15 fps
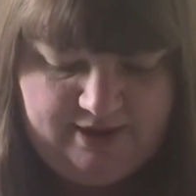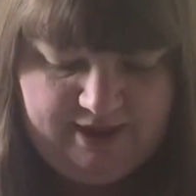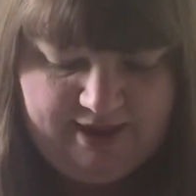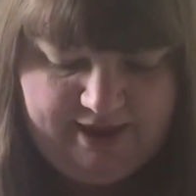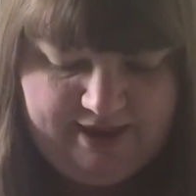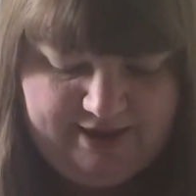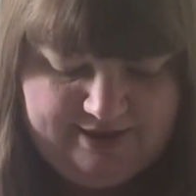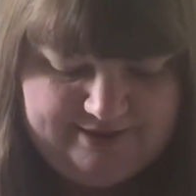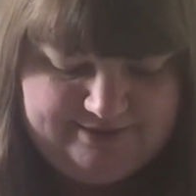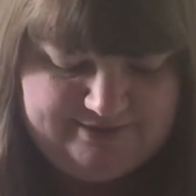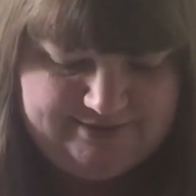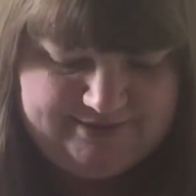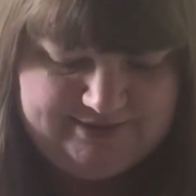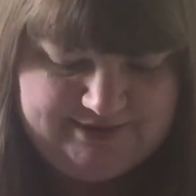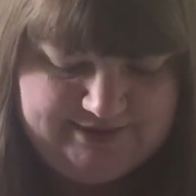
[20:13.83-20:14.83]

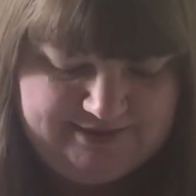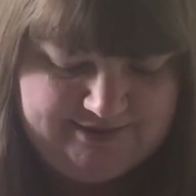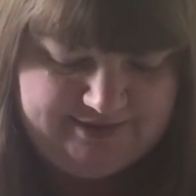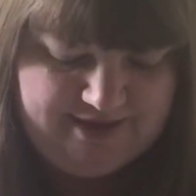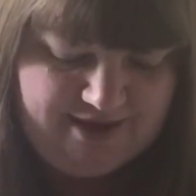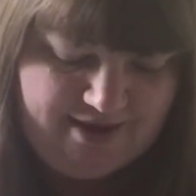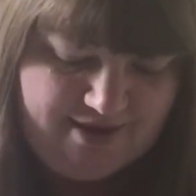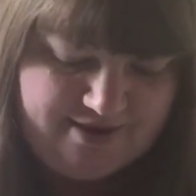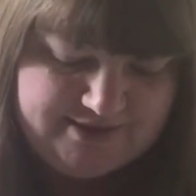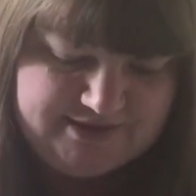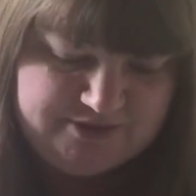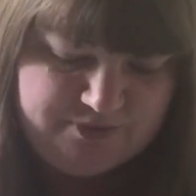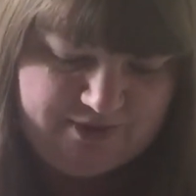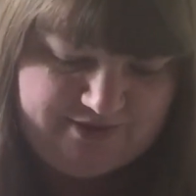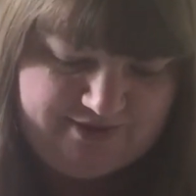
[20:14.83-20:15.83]
And the
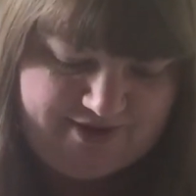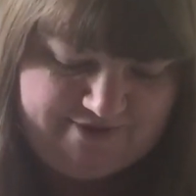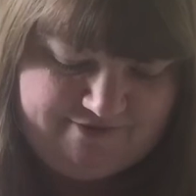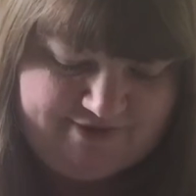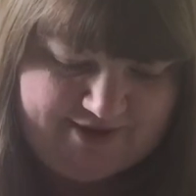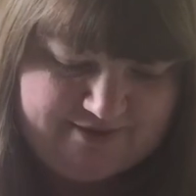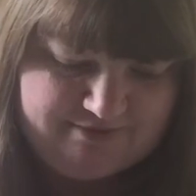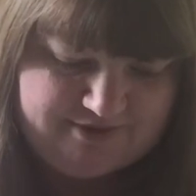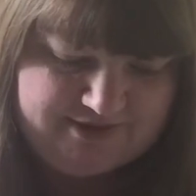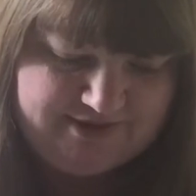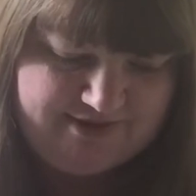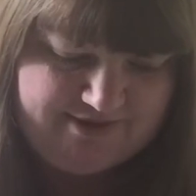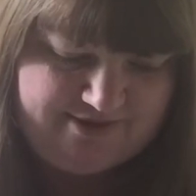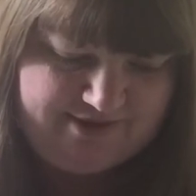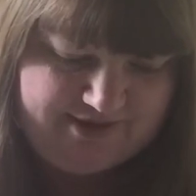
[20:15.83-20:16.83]
last one that I found that
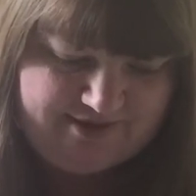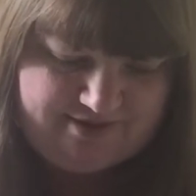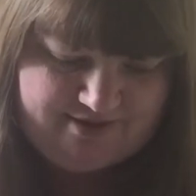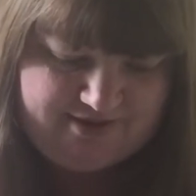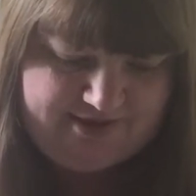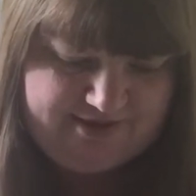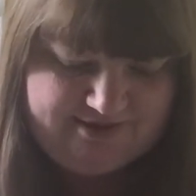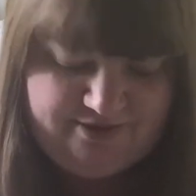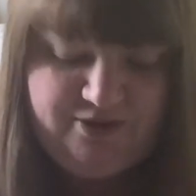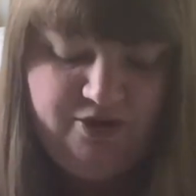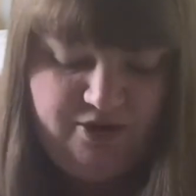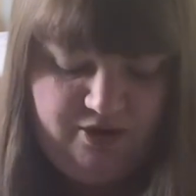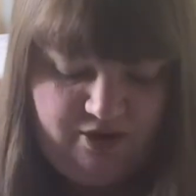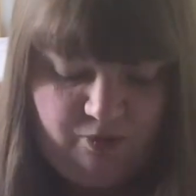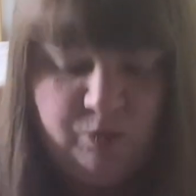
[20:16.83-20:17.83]
I think I
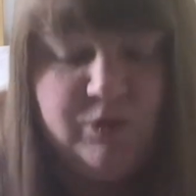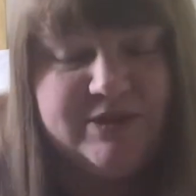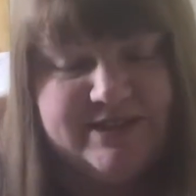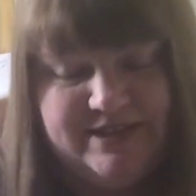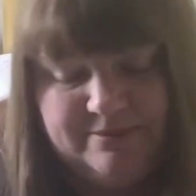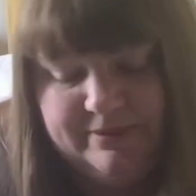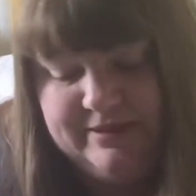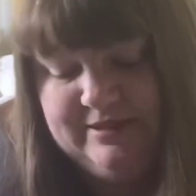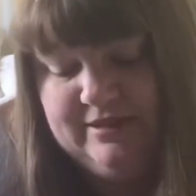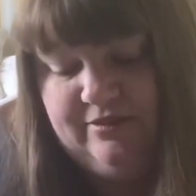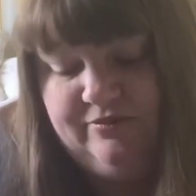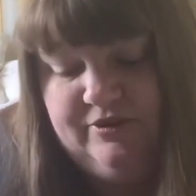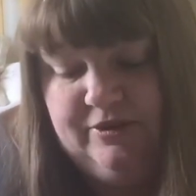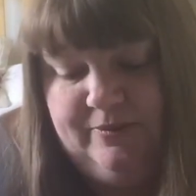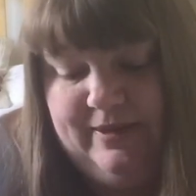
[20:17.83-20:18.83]
will see
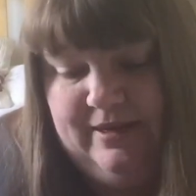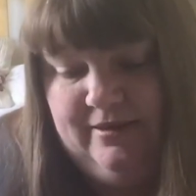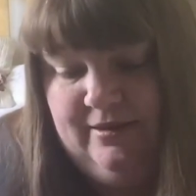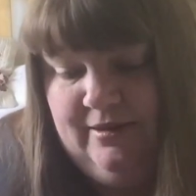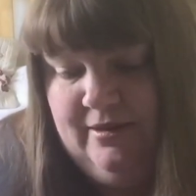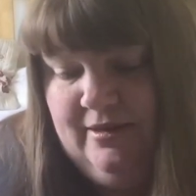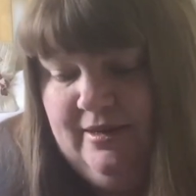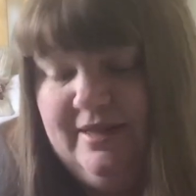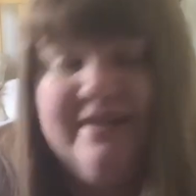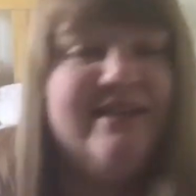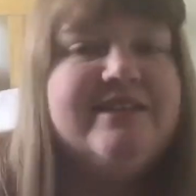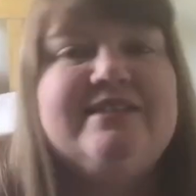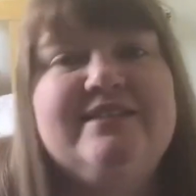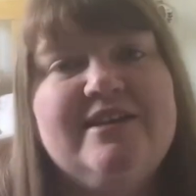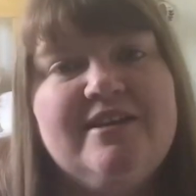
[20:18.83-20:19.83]
myself doing
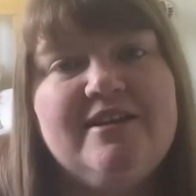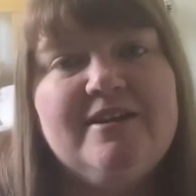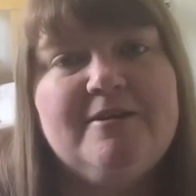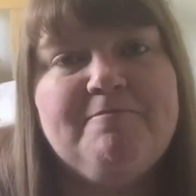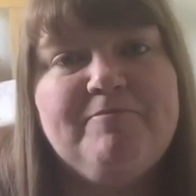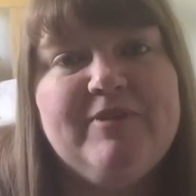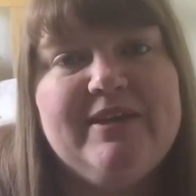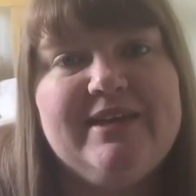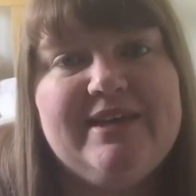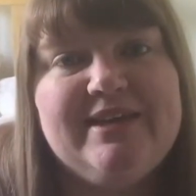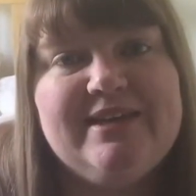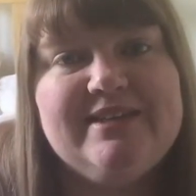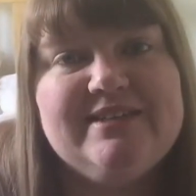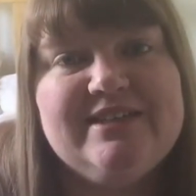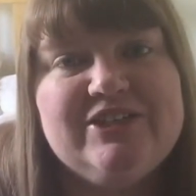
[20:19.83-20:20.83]
is the
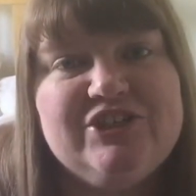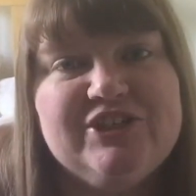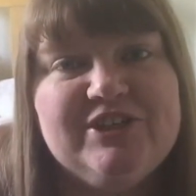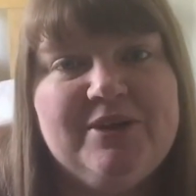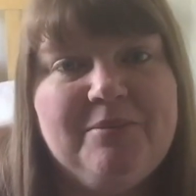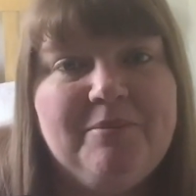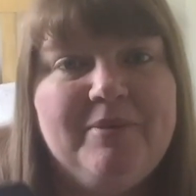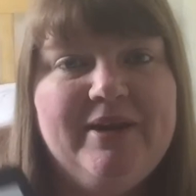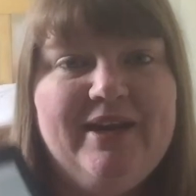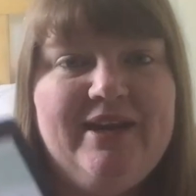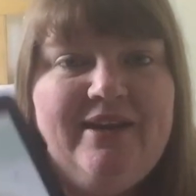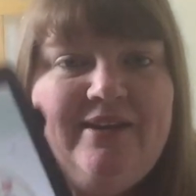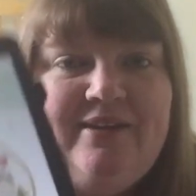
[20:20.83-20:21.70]
Geeky Stitching Company.